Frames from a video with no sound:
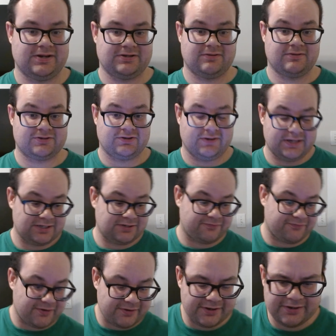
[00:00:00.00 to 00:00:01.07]
minutes long. So it's
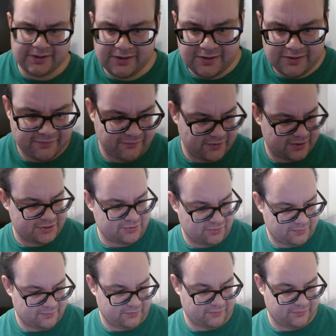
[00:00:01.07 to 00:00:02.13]
a very, very
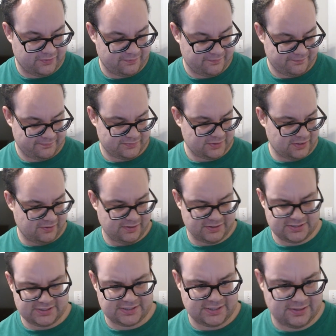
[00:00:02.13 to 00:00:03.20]
short movie. All
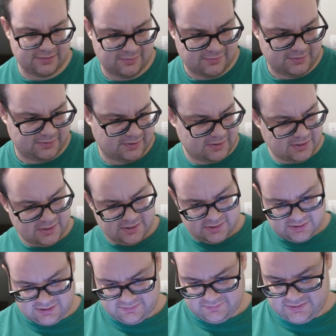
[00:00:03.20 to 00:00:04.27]
right, since I got all,
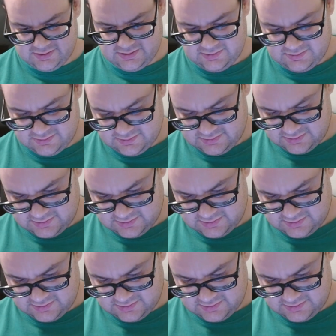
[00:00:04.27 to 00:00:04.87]
let me